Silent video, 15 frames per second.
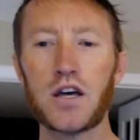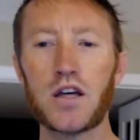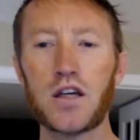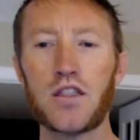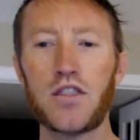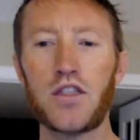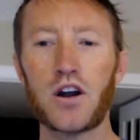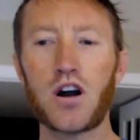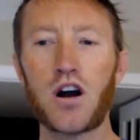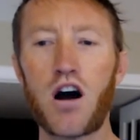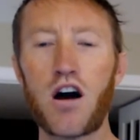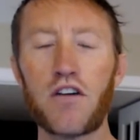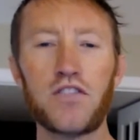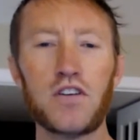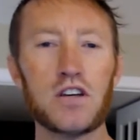their
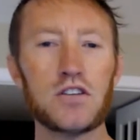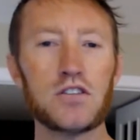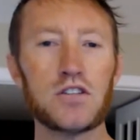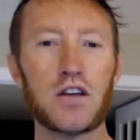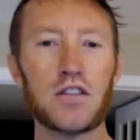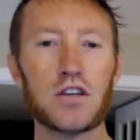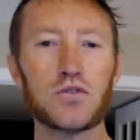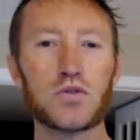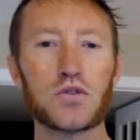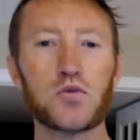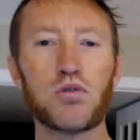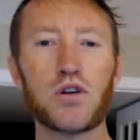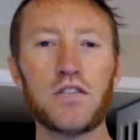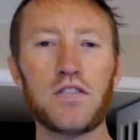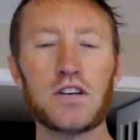coffees, and this was
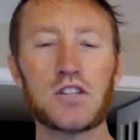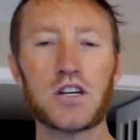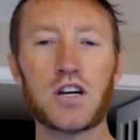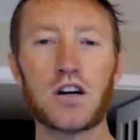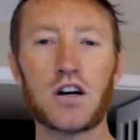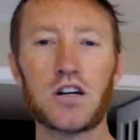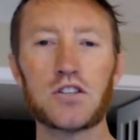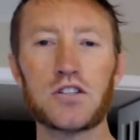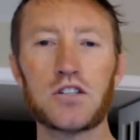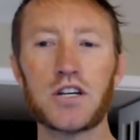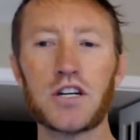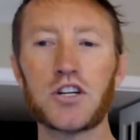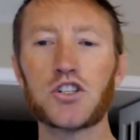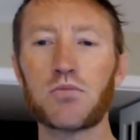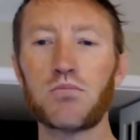previously called
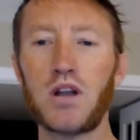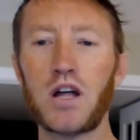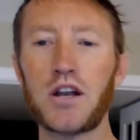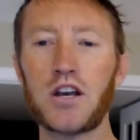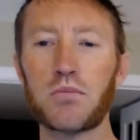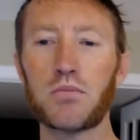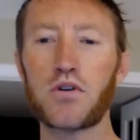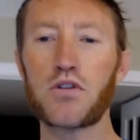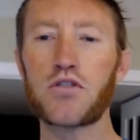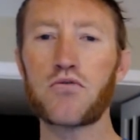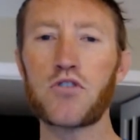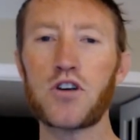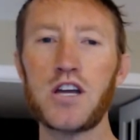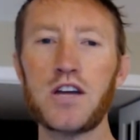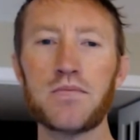Signature Blend Number
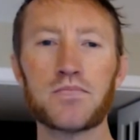3.